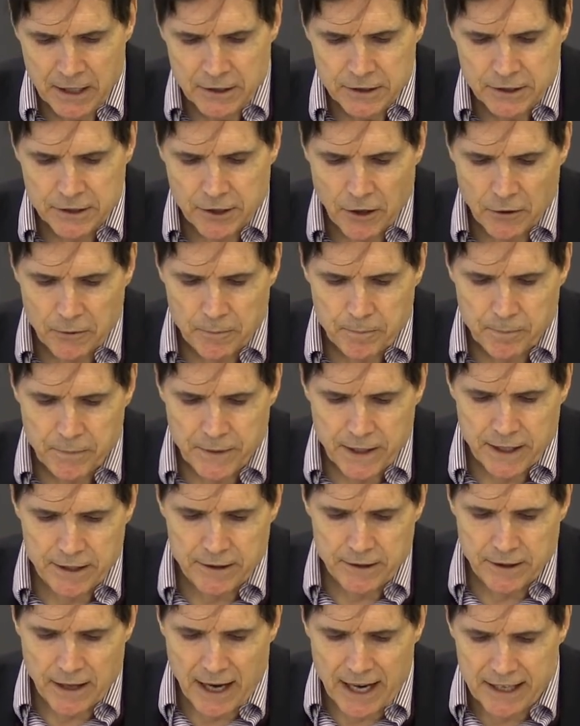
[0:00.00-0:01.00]
So,
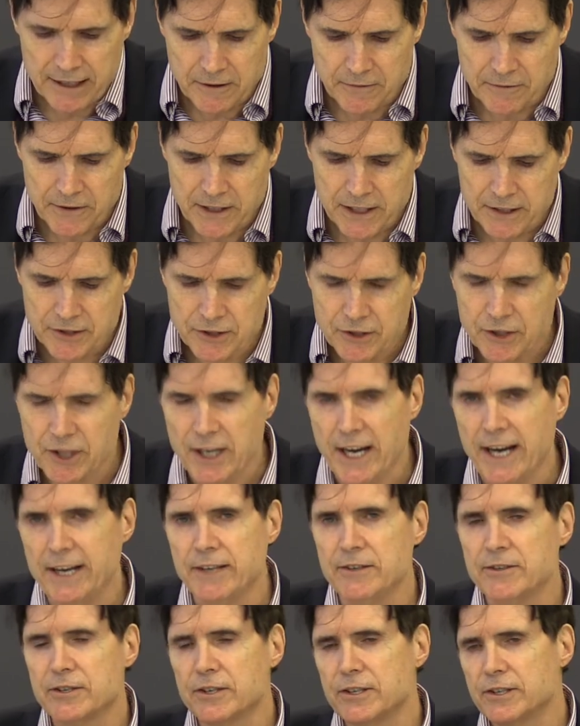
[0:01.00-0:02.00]
in light of these
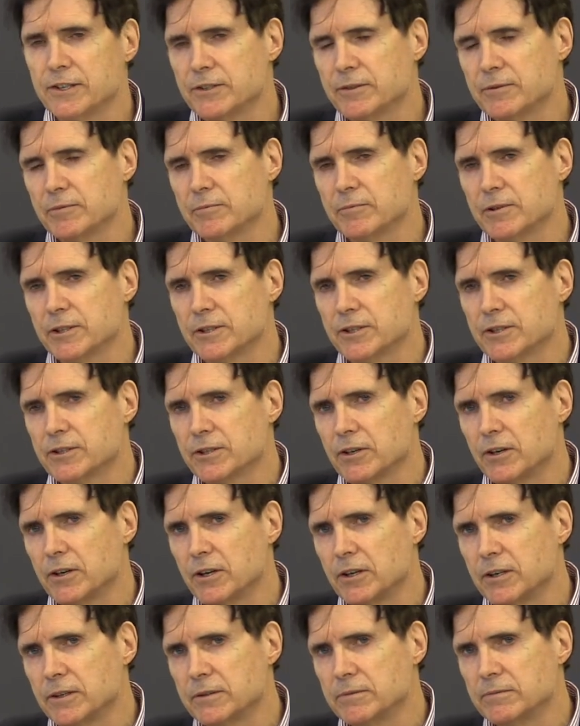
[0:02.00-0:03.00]
changes, which
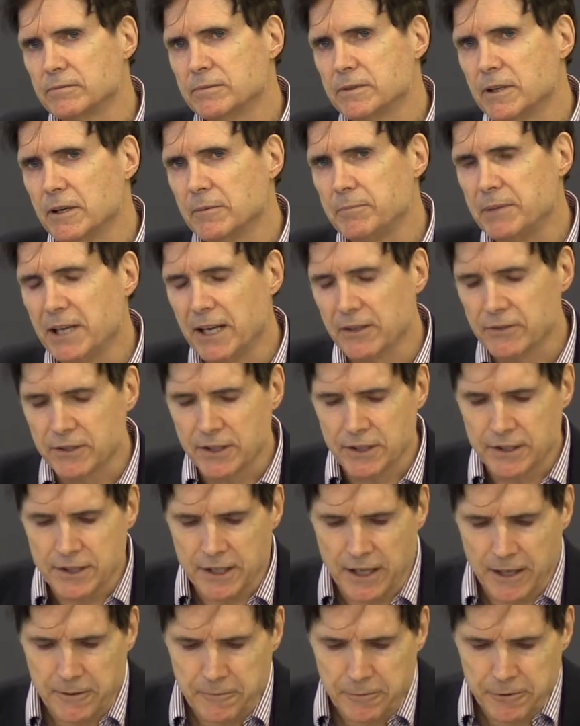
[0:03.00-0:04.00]
are about to
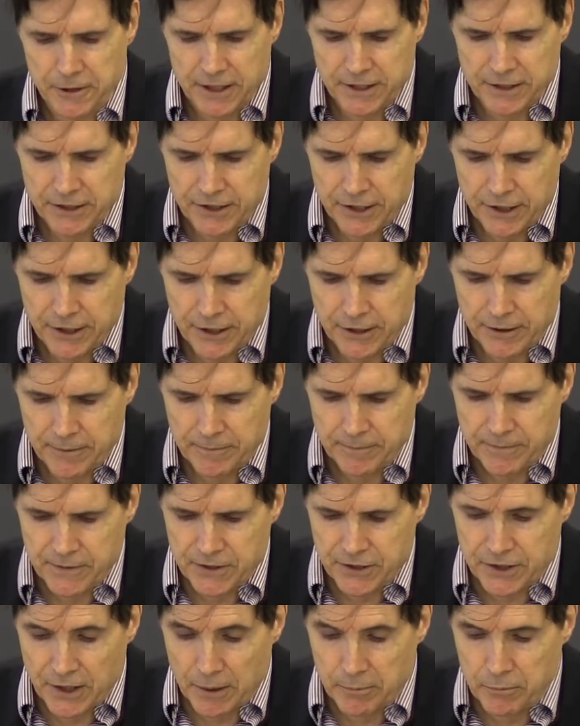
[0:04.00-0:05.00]
take place here,
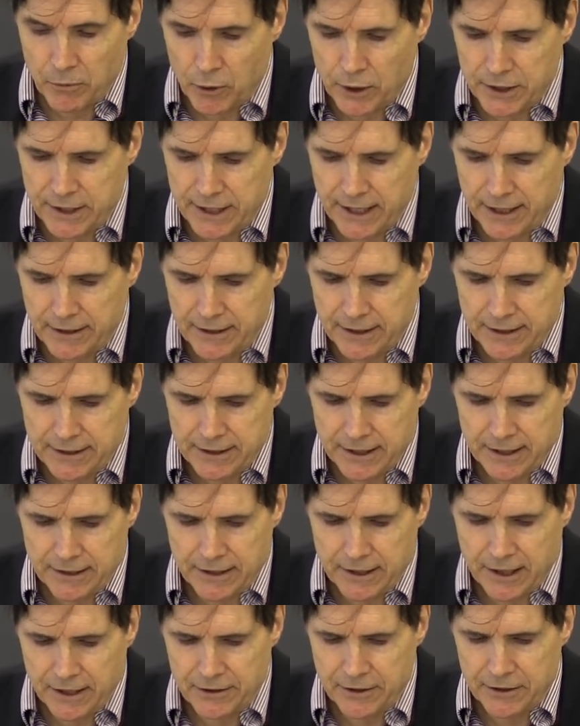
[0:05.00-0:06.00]
some more telling
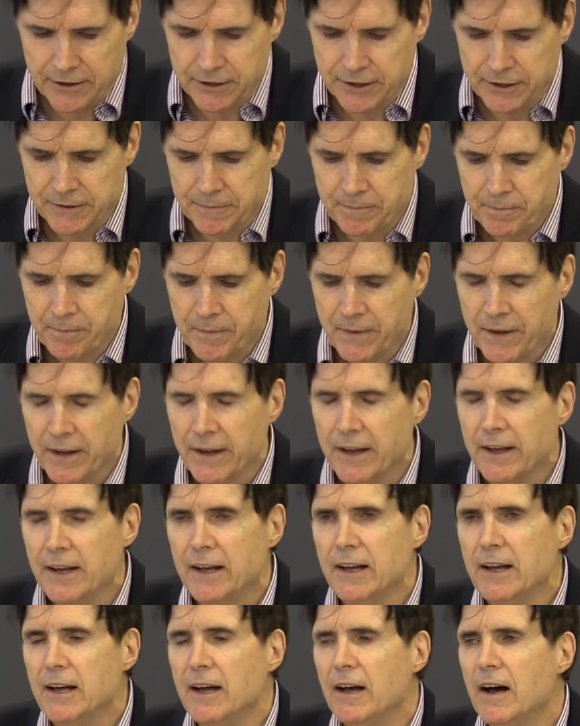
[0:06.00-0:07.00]
than others,
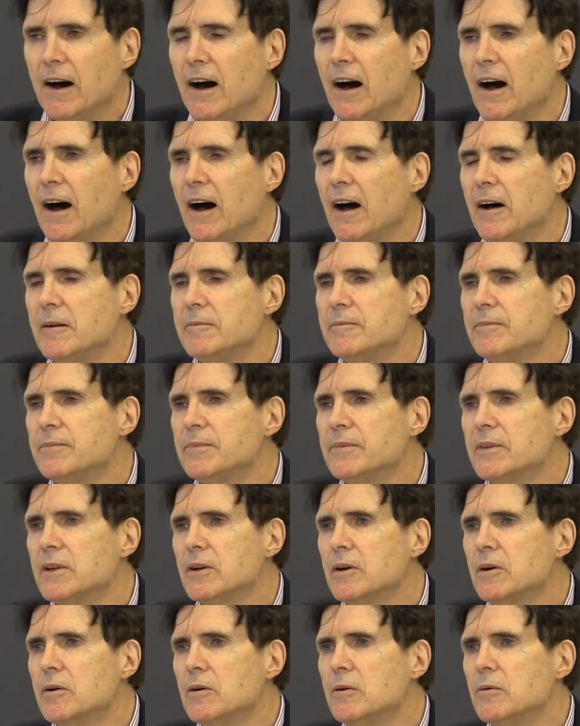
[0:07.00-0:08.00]
uh,
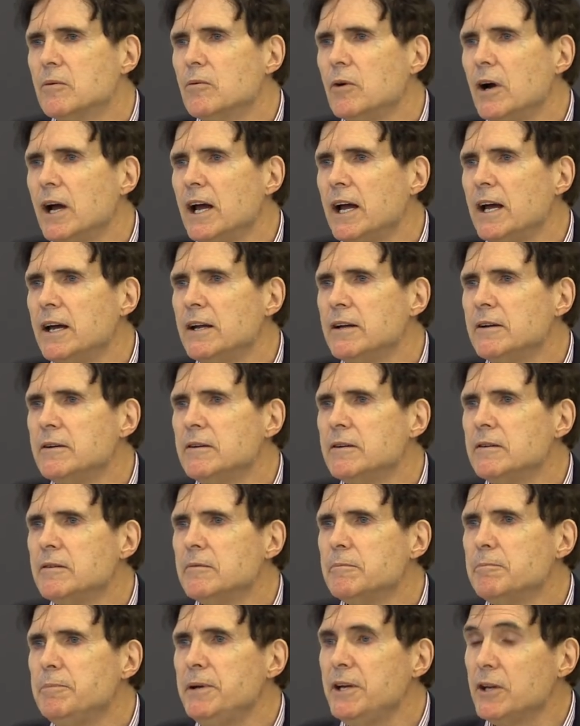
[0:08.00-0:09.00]
when
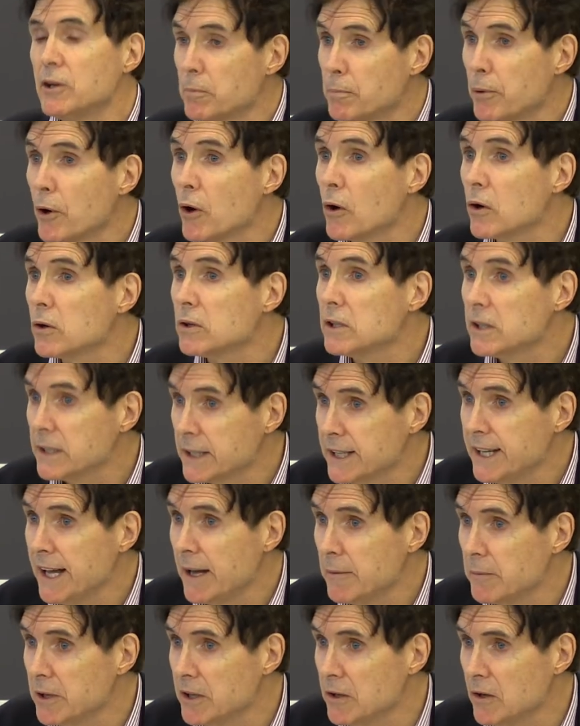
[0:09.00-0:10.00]
Peter Böhler
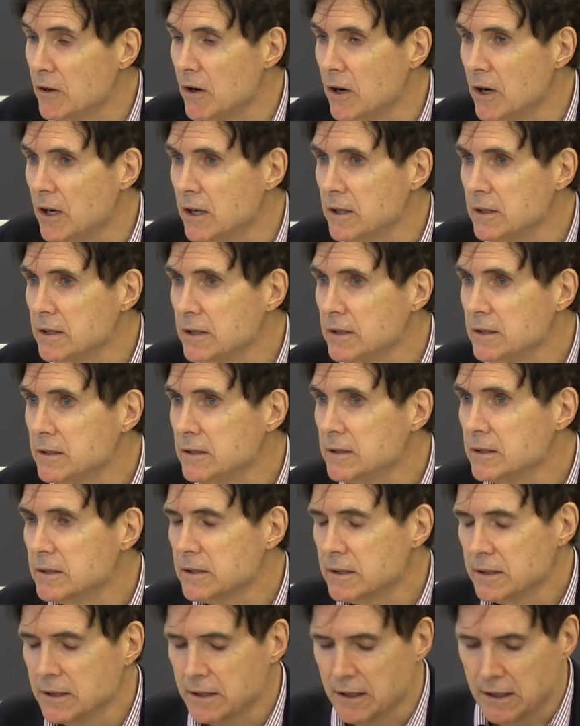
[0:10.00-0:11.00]
came along
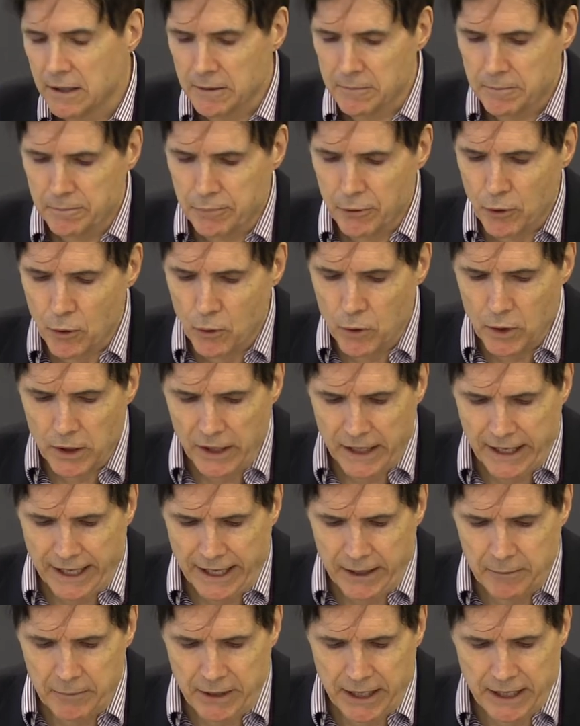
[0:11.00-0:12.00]
uh,
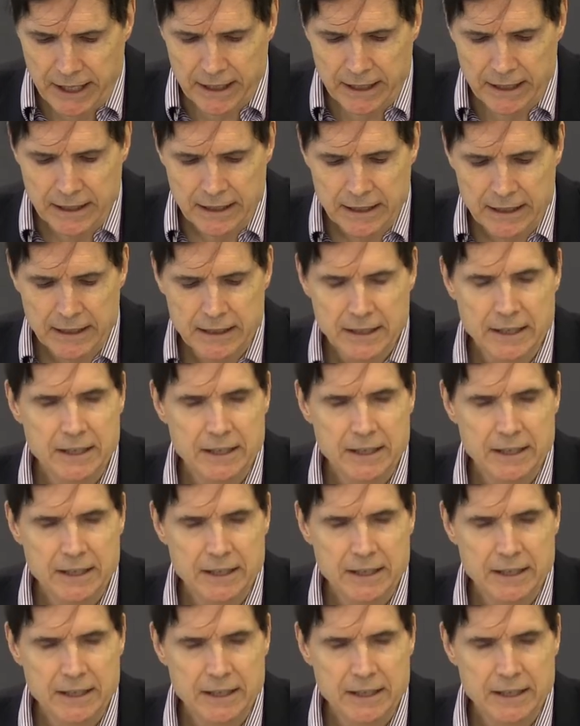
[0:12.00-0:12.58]
proclaiming